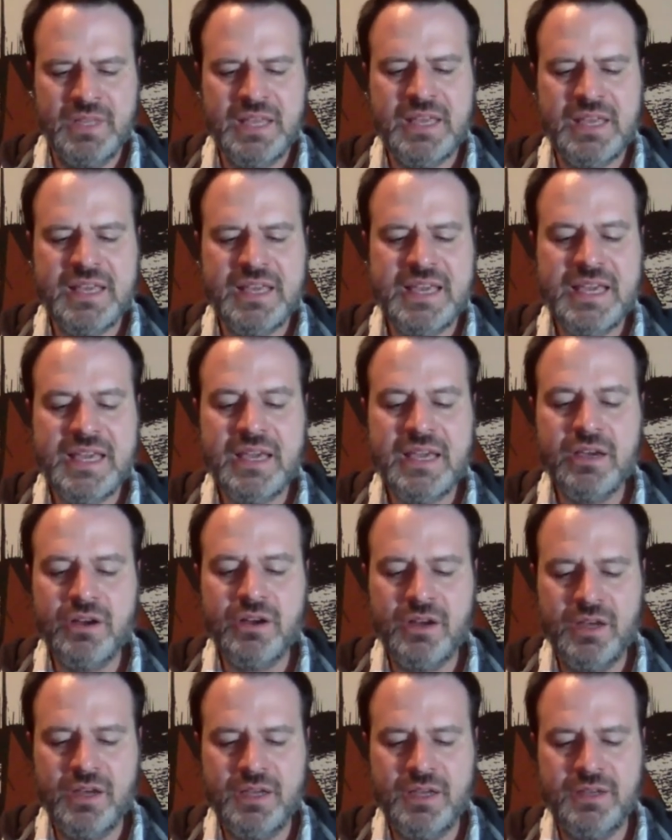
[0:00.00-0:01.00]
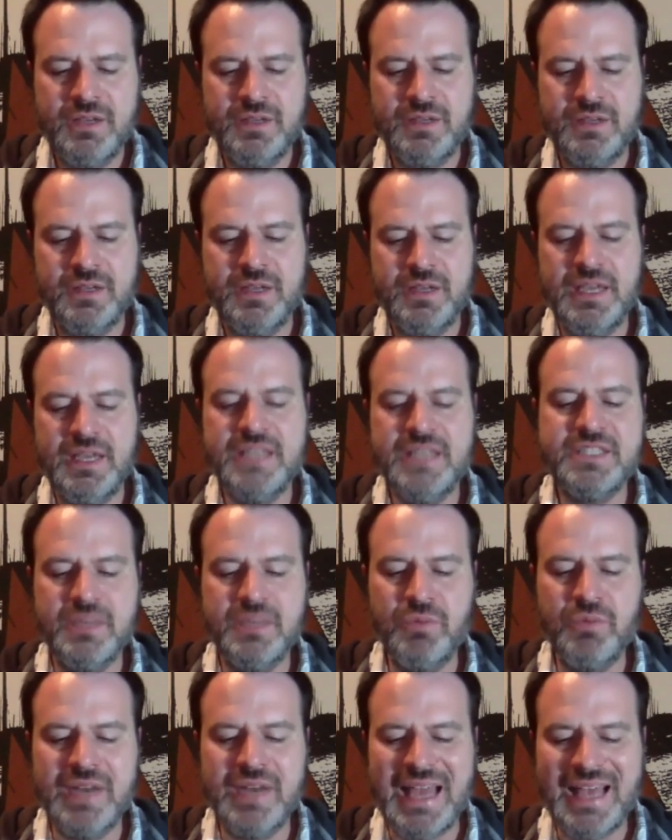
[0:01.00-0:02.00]
Here is
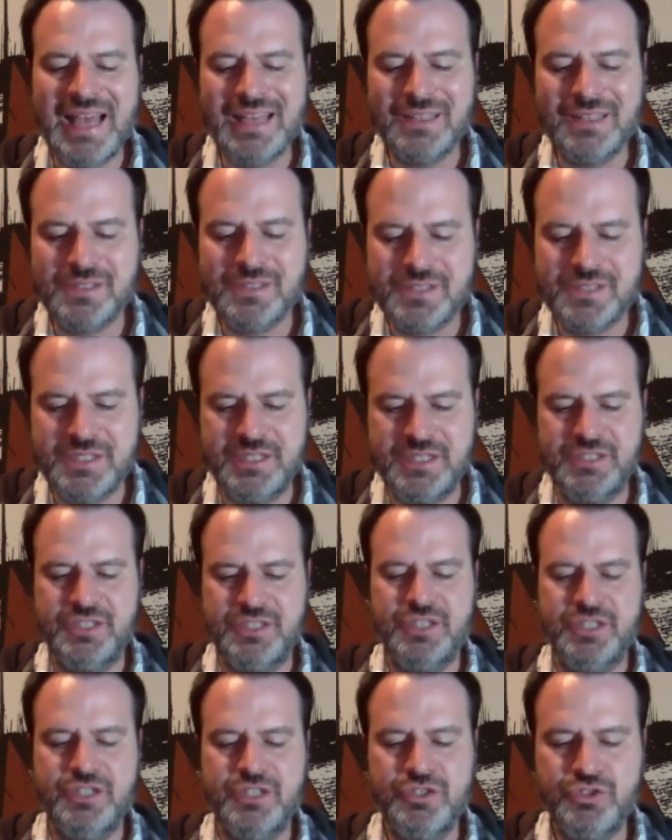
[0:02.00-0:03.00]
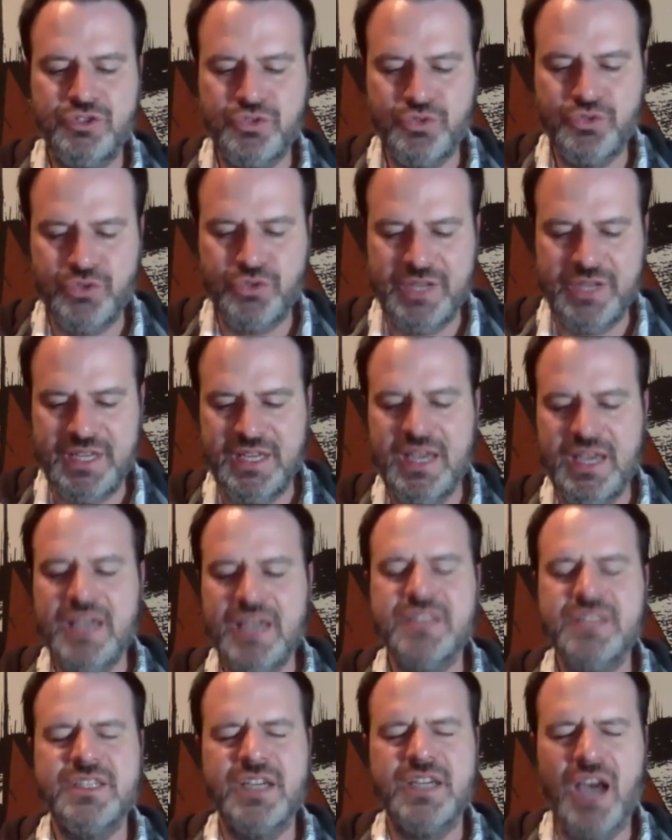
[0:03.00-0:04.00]
someone else's tree
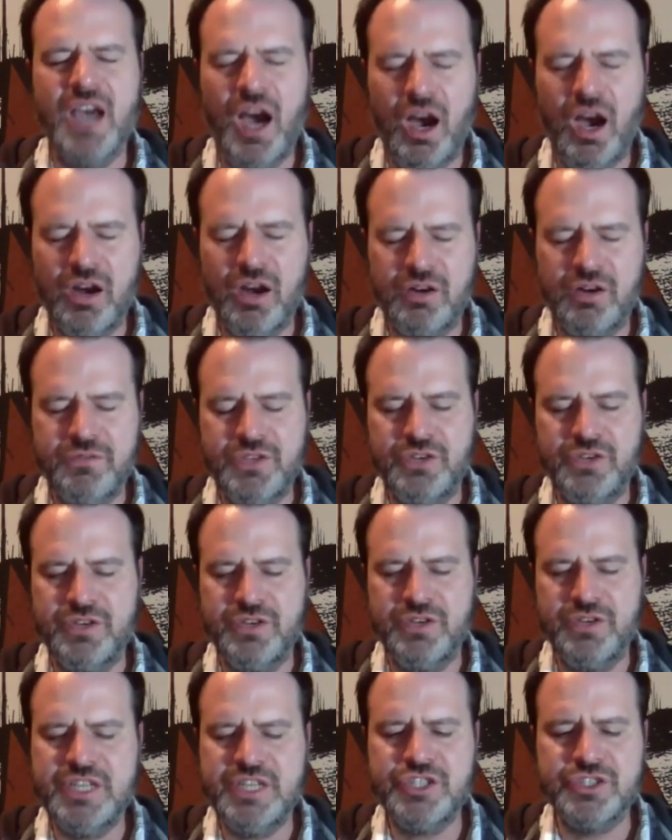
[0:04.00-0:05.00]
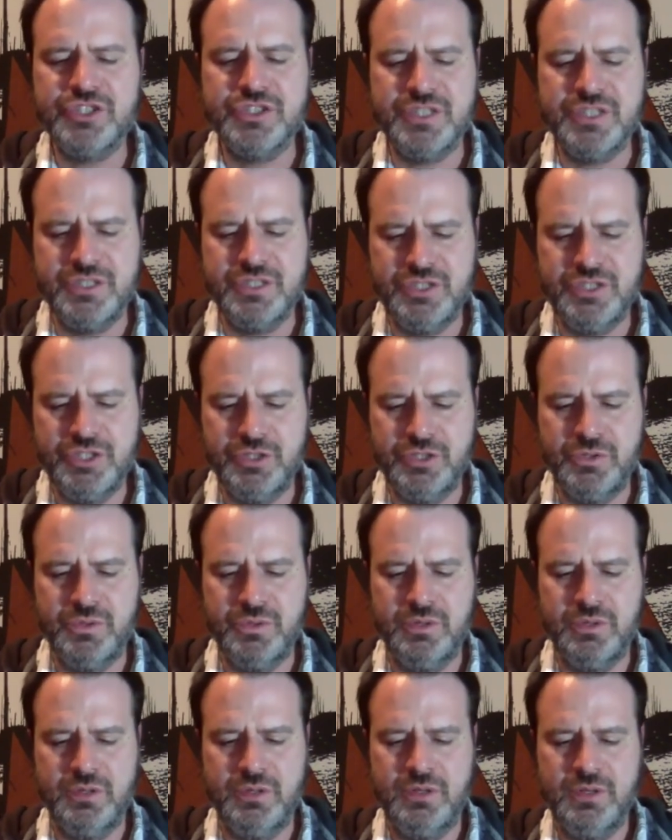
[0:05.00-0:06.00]
to carve your initials into.
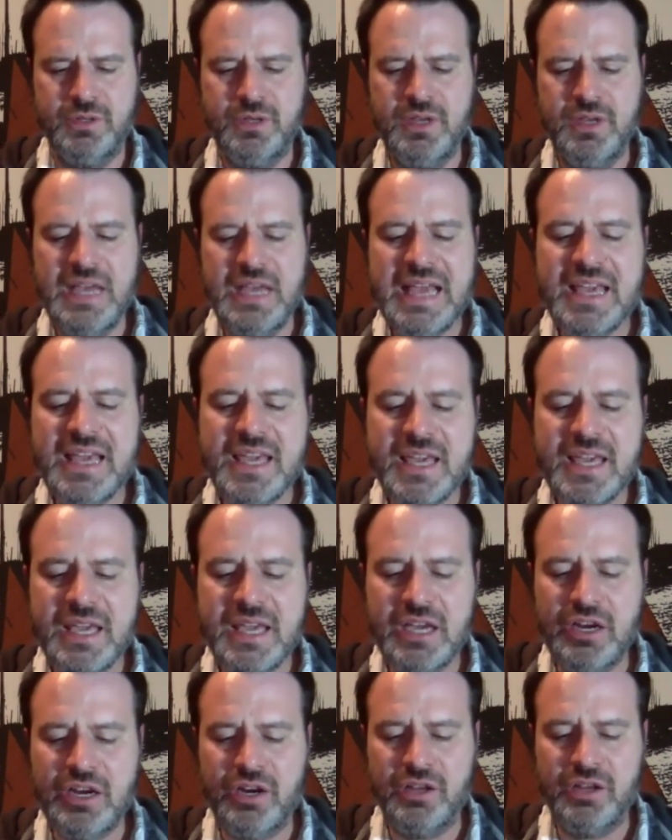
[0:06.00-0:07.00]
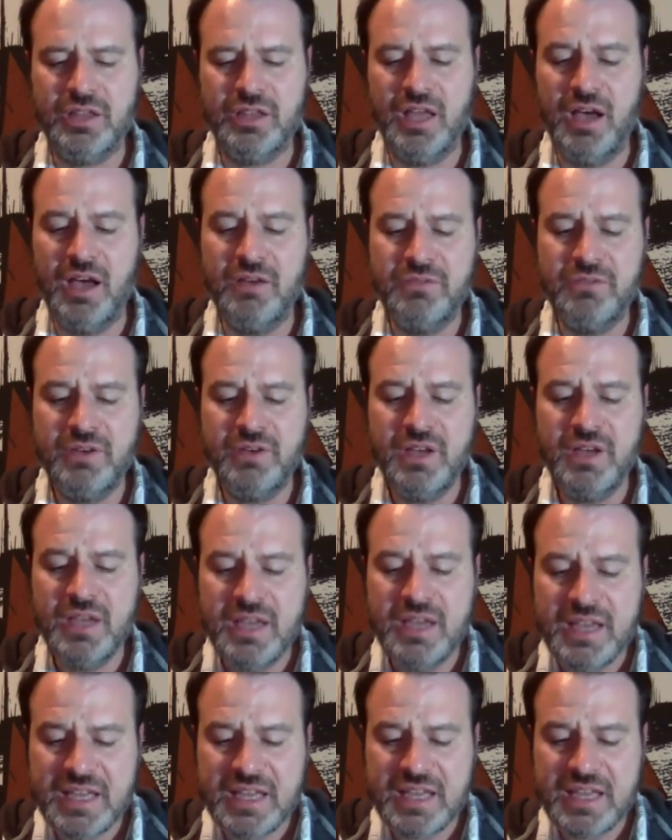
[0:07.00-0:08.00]
Here, love,
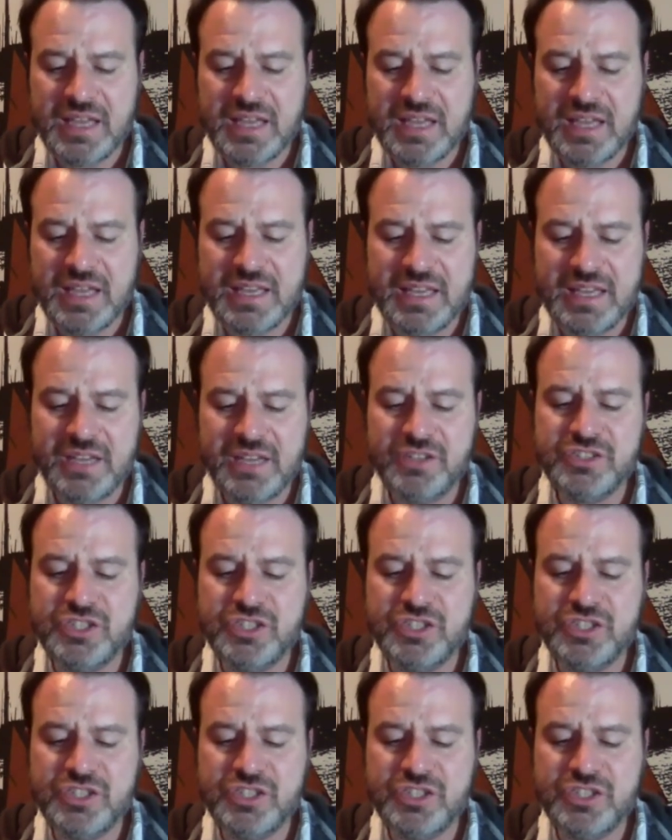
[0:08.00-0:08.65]
here's the